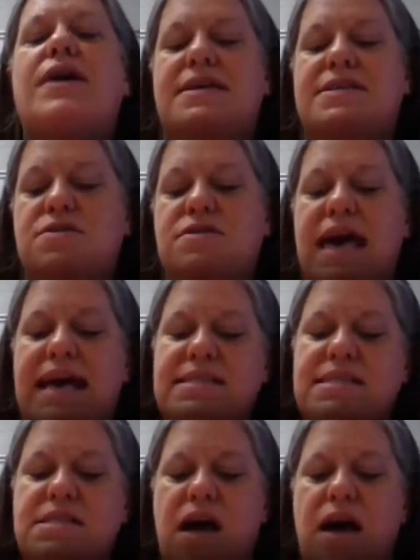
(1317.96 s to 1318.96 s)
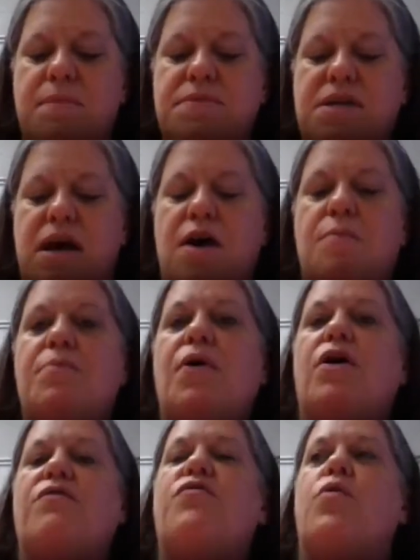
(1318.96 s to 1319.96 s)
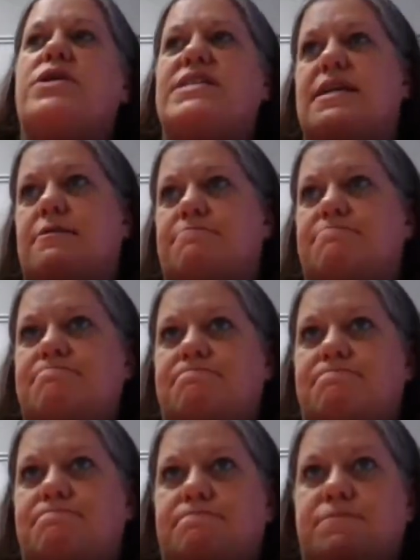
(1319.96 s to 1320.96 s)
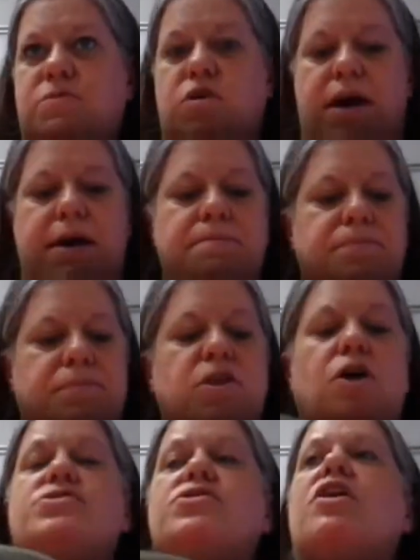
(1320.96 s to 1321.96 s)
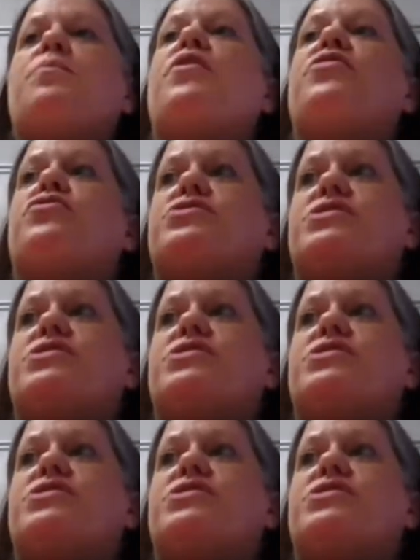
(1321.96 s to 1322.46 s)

Okay, so that stops um, part 14. Okay, no, sorry, part